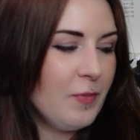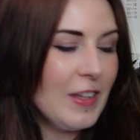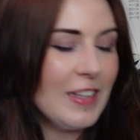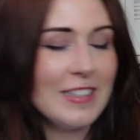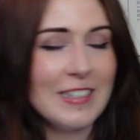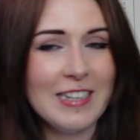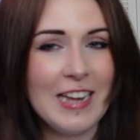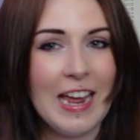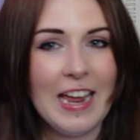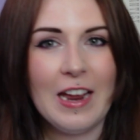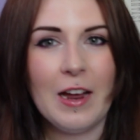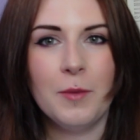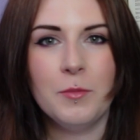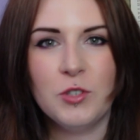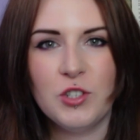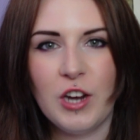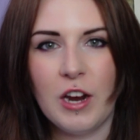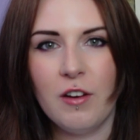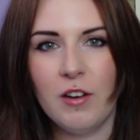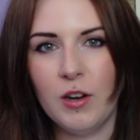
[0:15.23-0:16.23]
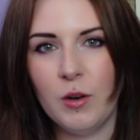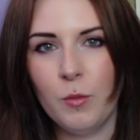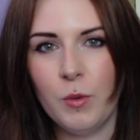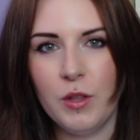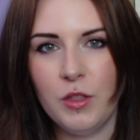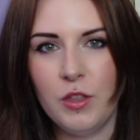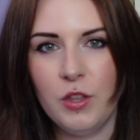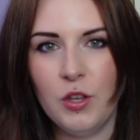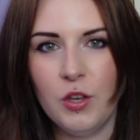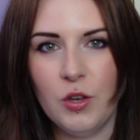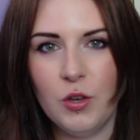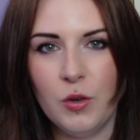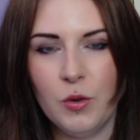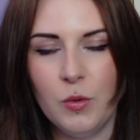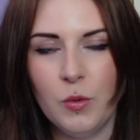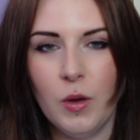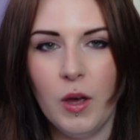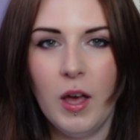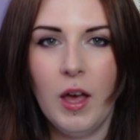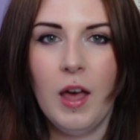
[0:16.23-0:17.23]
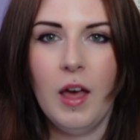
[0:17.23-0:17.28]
Today I'm sharing with you